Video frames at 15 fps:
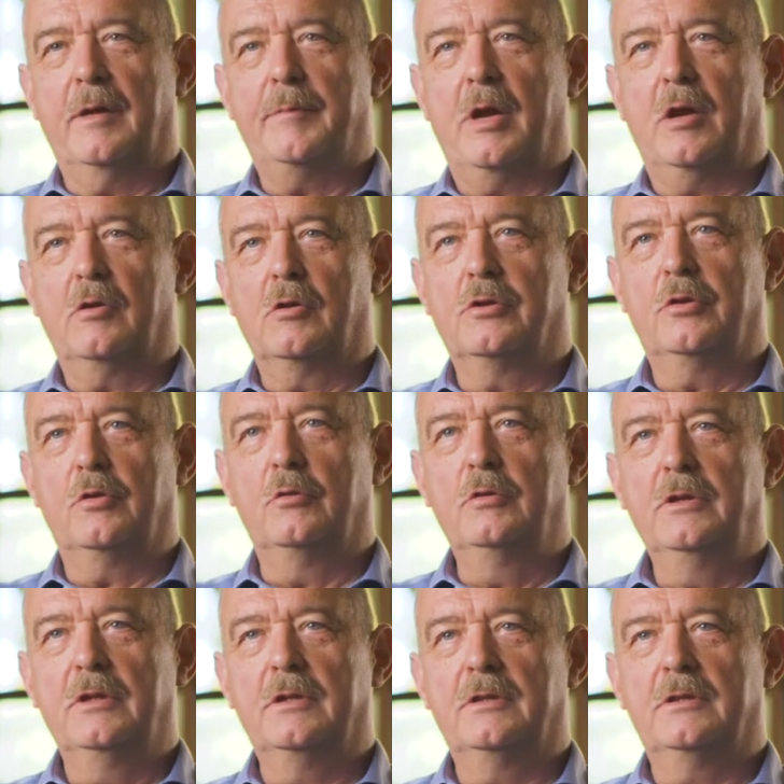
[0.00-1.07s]
I'm Harold
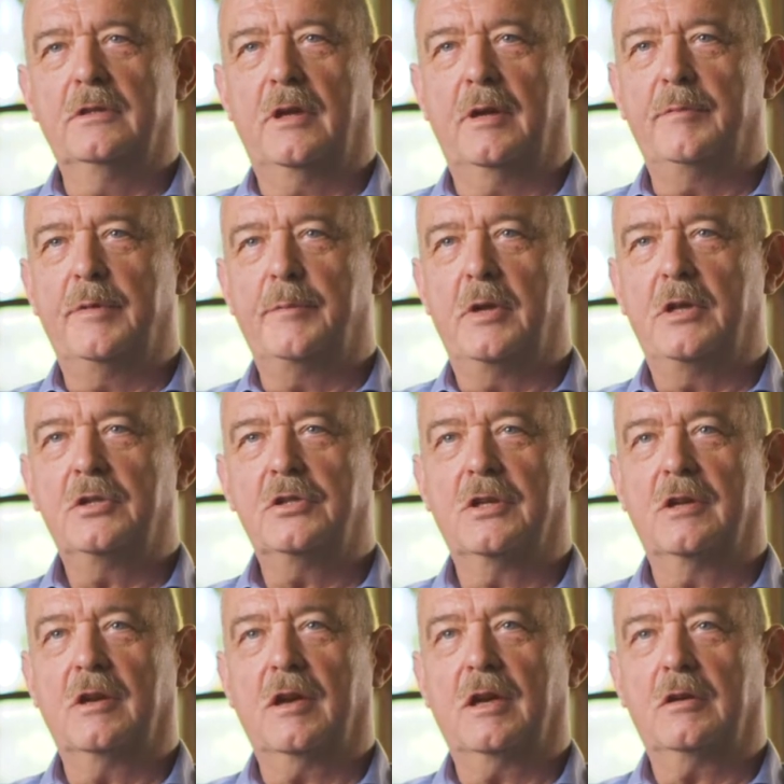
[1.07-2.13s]
Jung. I'm the
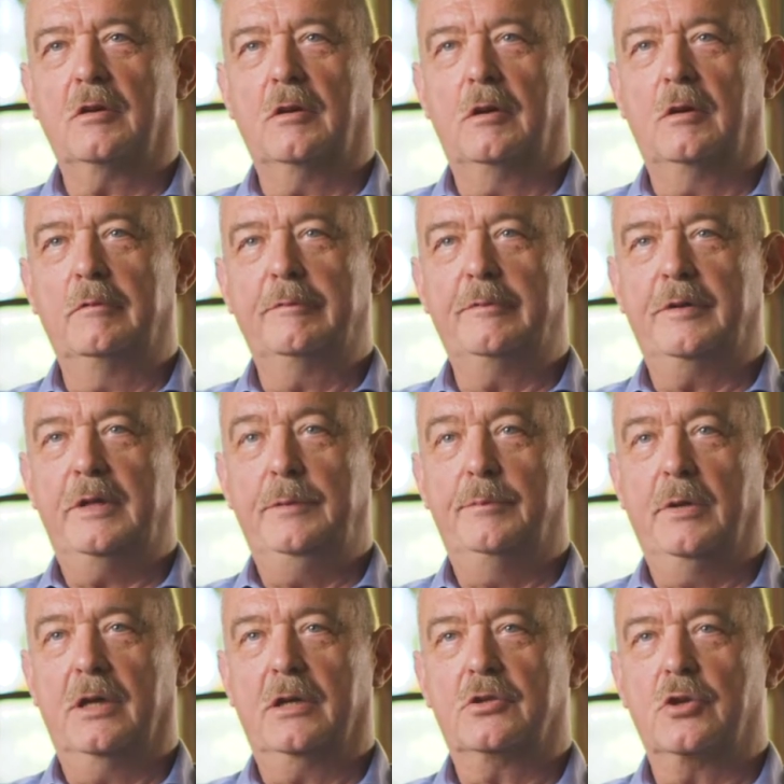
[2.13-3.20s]
Managing Director of
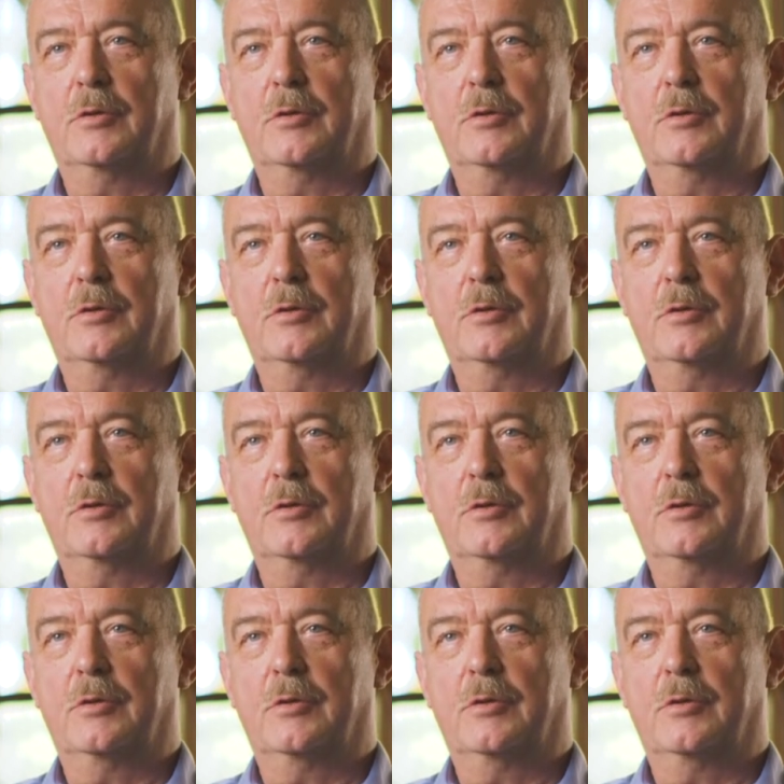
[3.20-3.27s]
iPEK